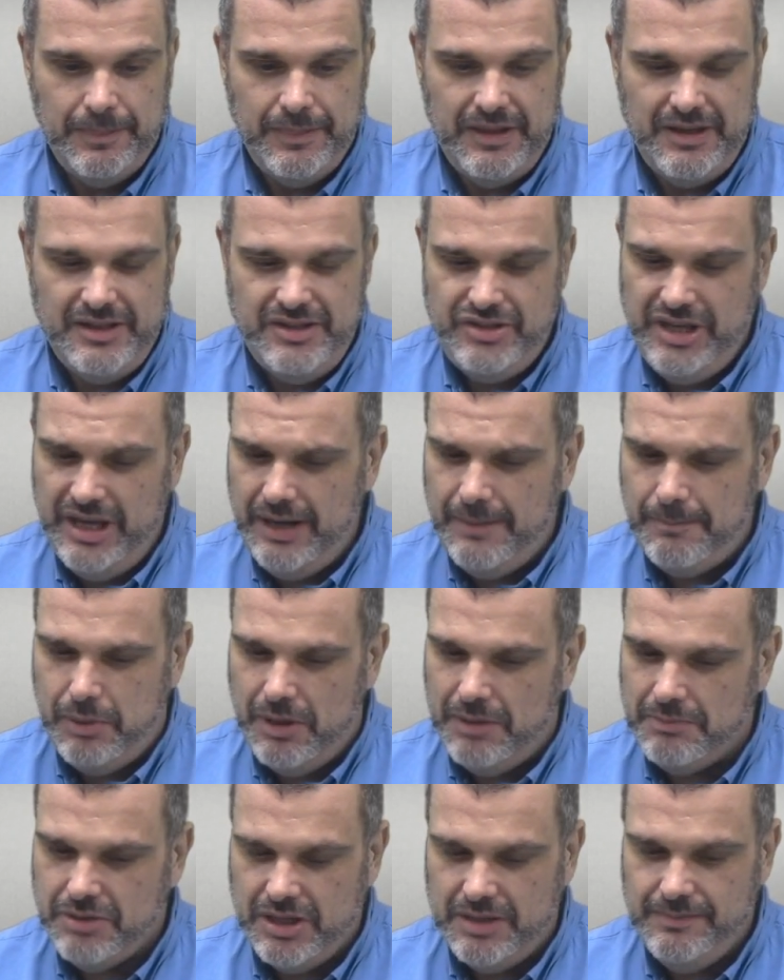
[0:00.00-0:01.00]
Is that a
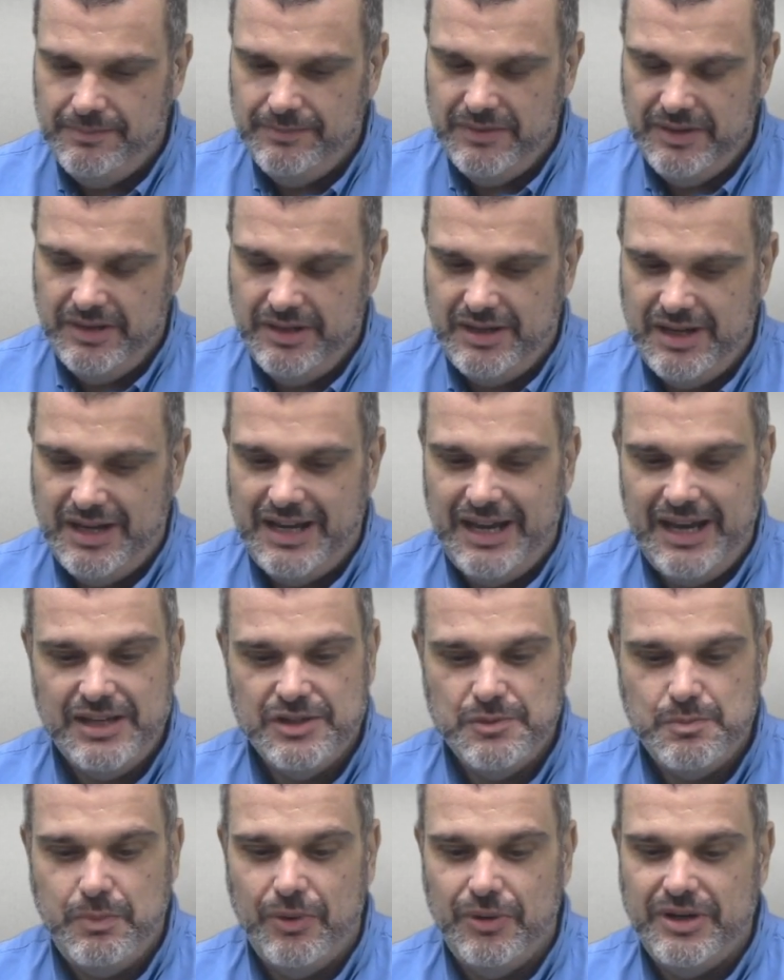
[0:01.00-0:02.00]
pumpkin? I
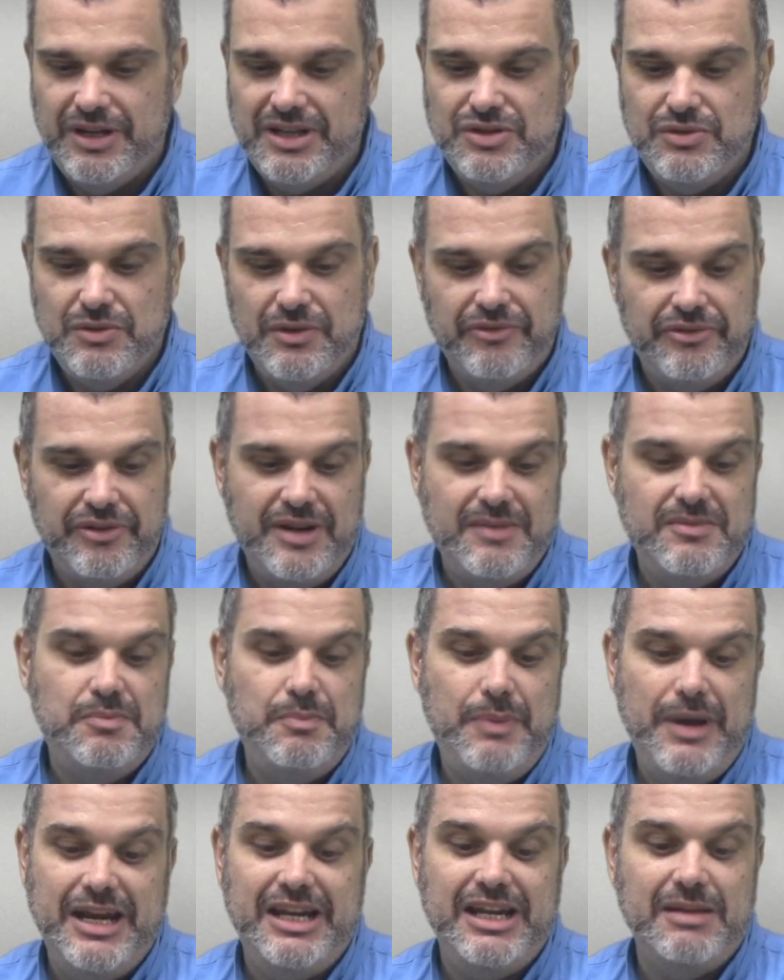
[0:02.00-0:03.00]
asked, pointing to a framed
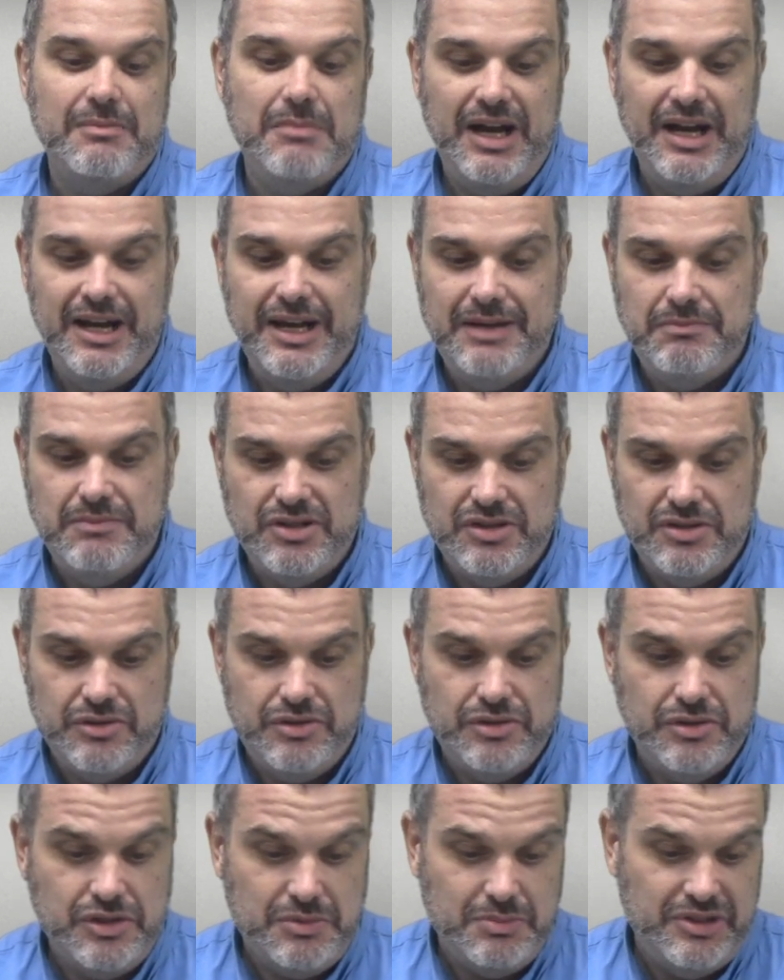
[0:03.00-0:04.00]
painting behind Mr.
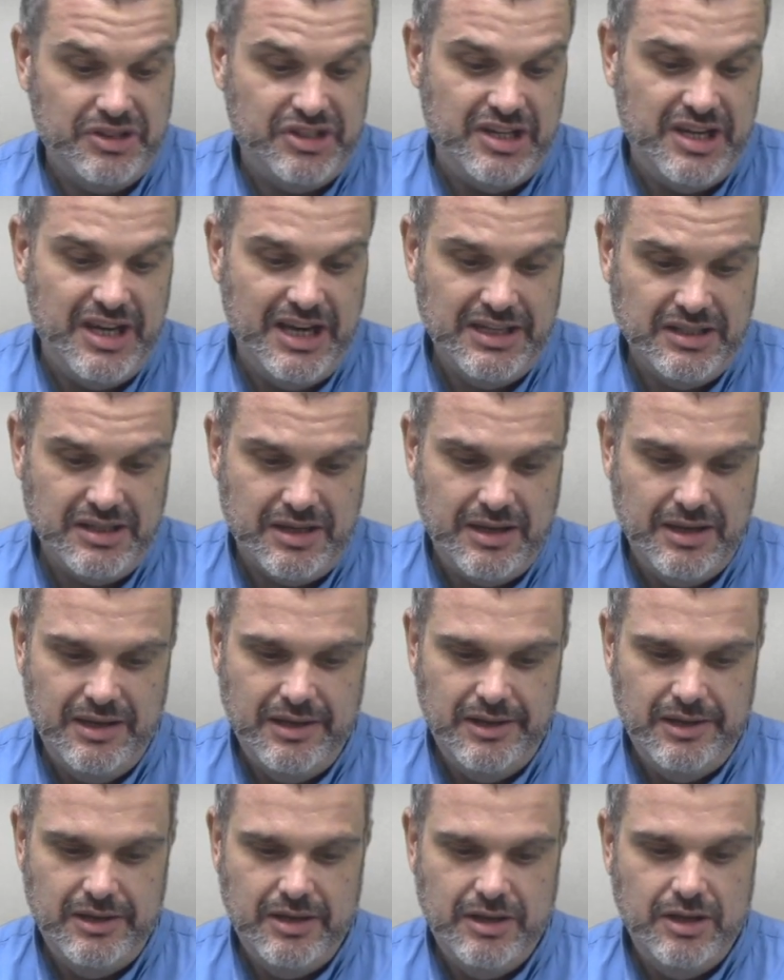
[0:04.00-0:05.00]
Tushman's desk.
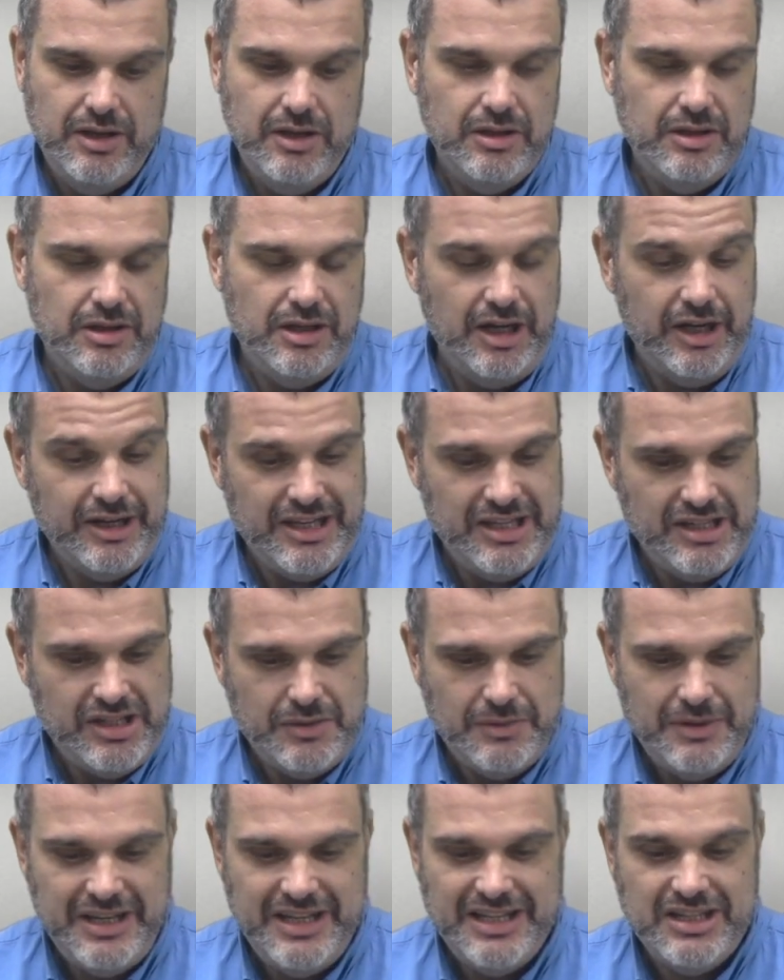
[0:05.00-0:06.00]
Augie,
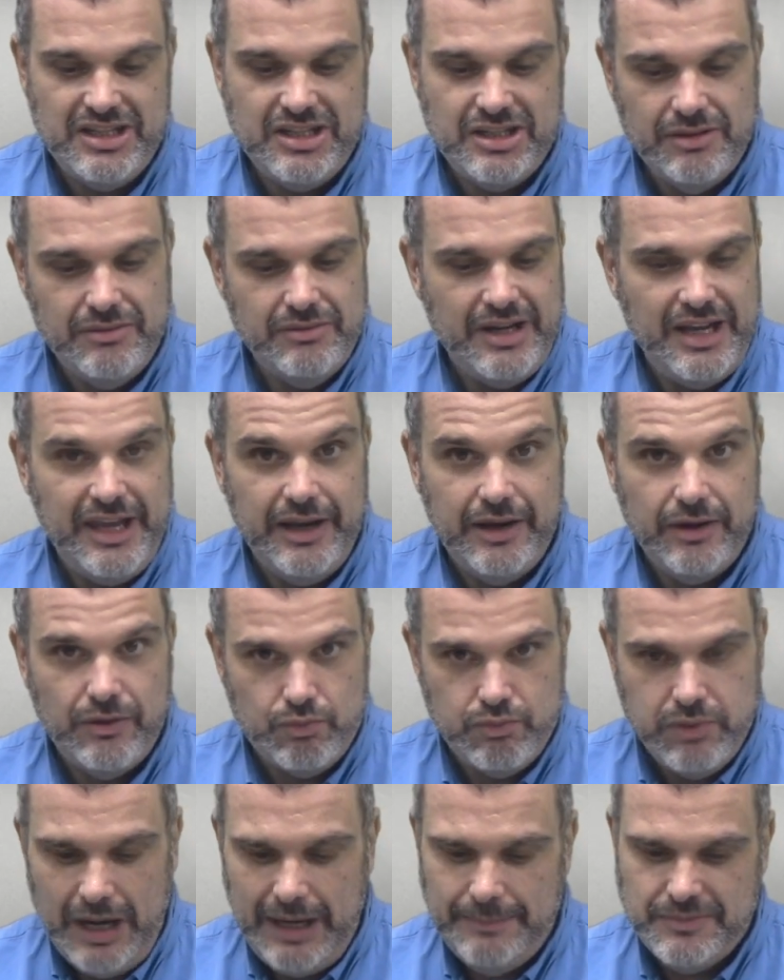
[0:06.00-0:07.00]
sweetie, don't
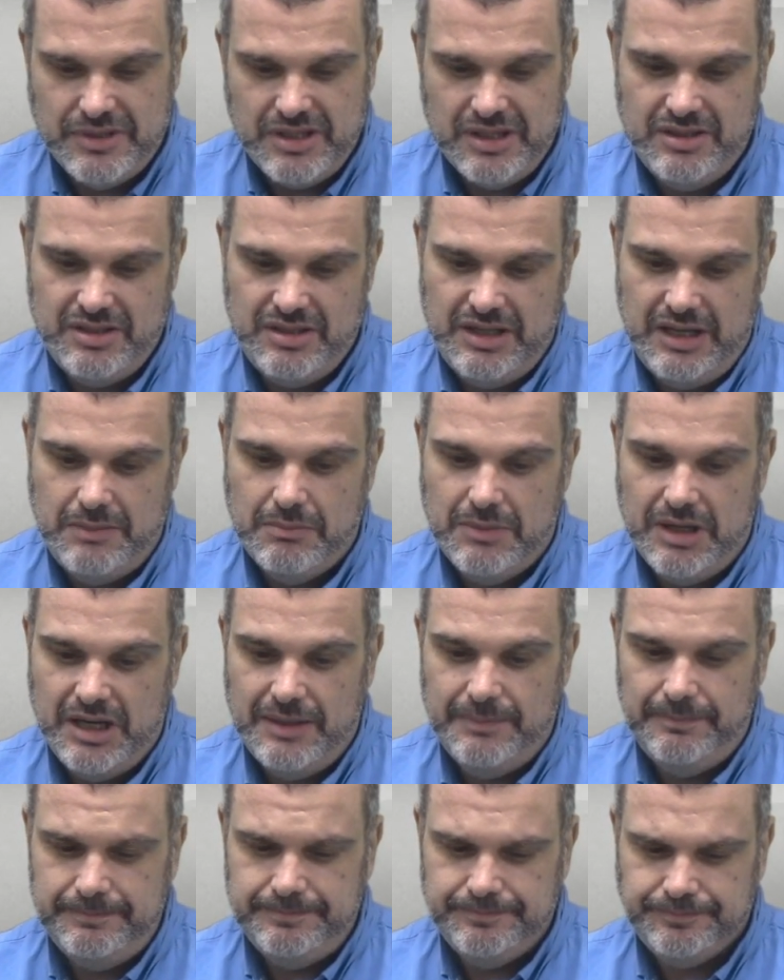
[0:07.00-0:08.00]
interrupt, said
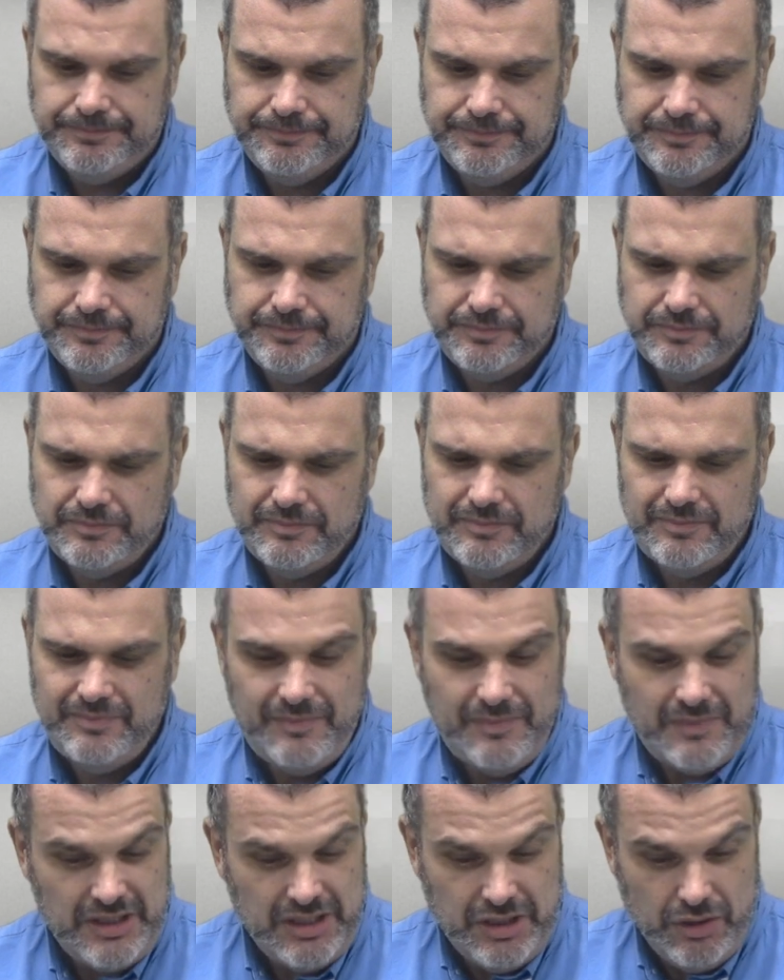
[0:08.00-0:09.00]
Mom.
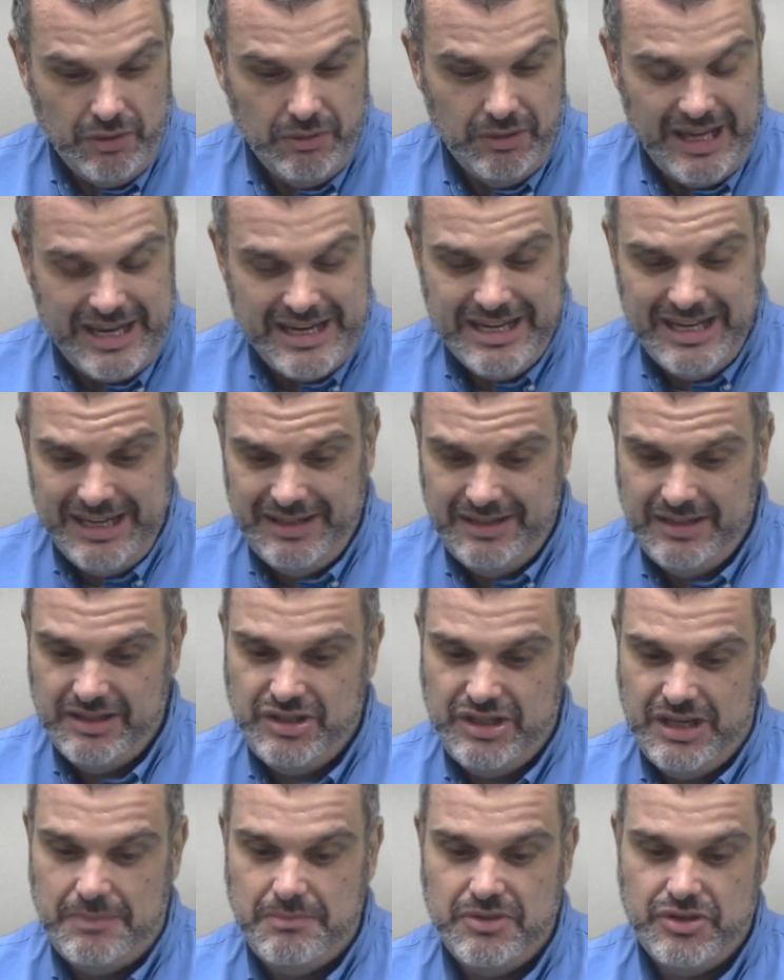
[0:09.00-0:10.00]
You like it?
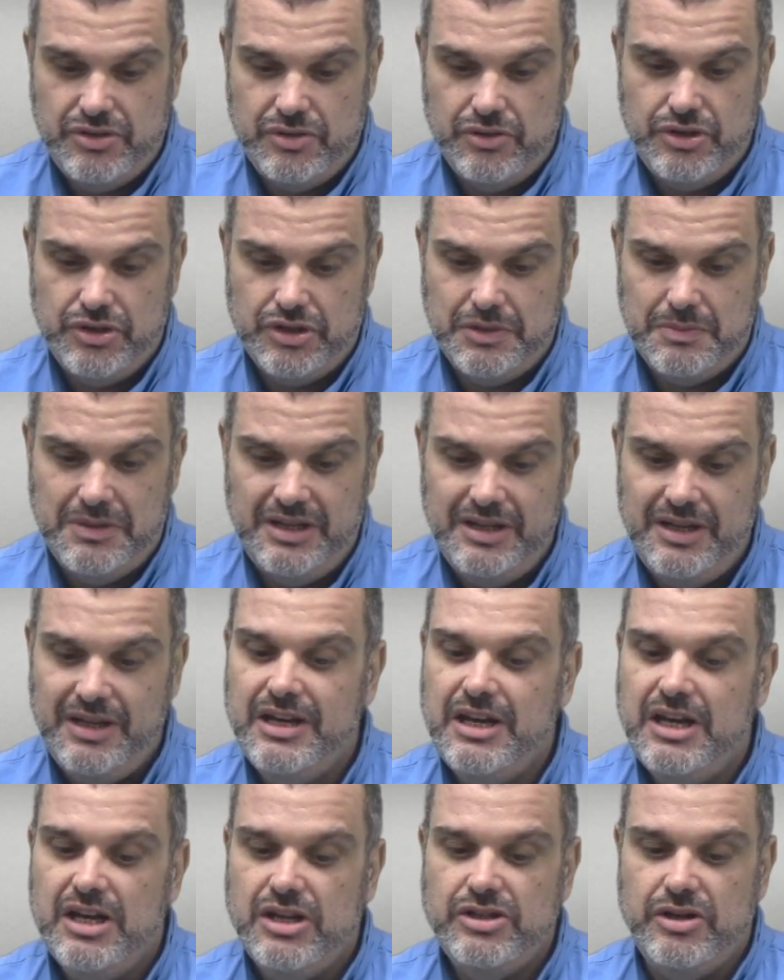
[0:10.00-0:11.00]
Said Mr. Tushman,
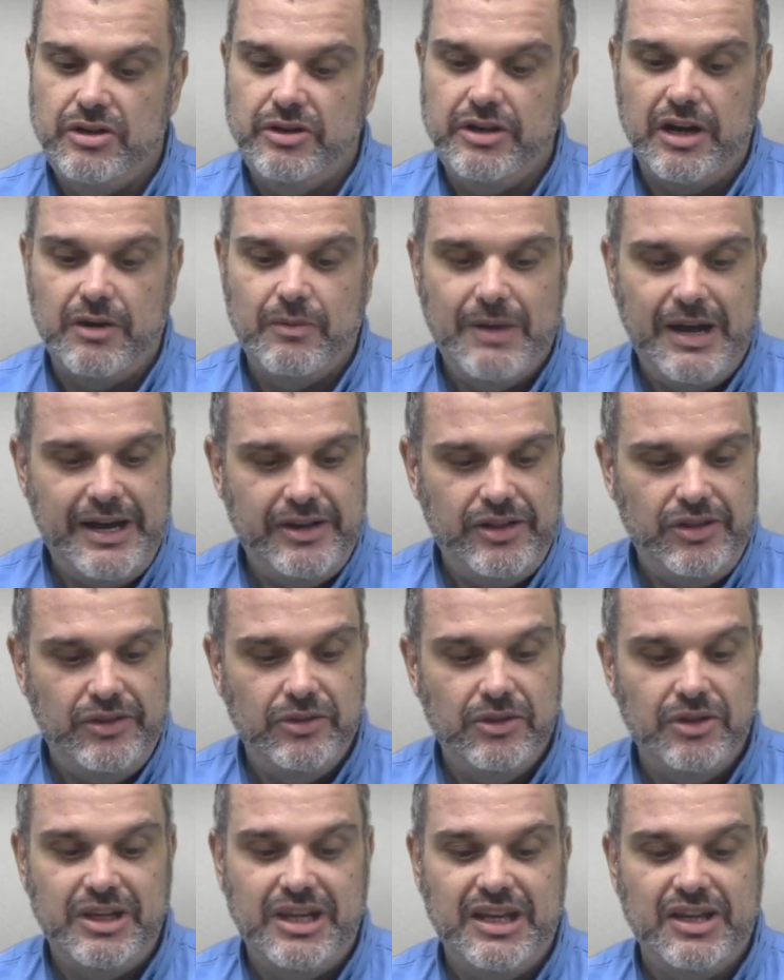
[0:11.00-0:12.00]
turning around and
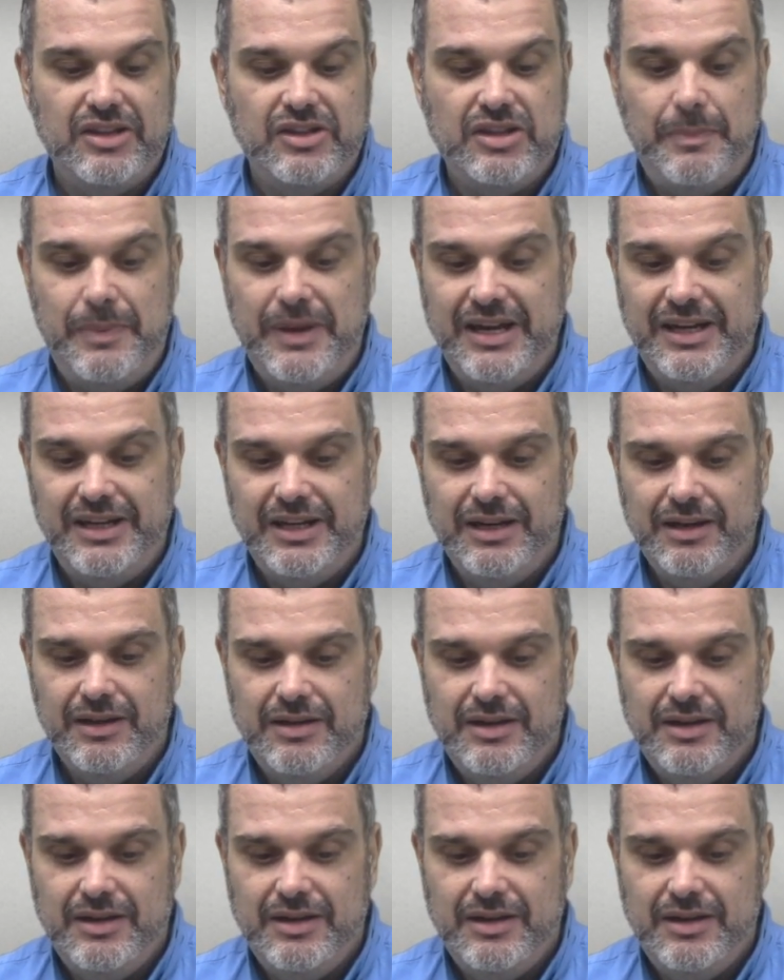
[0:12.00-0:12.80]
looking at the painting.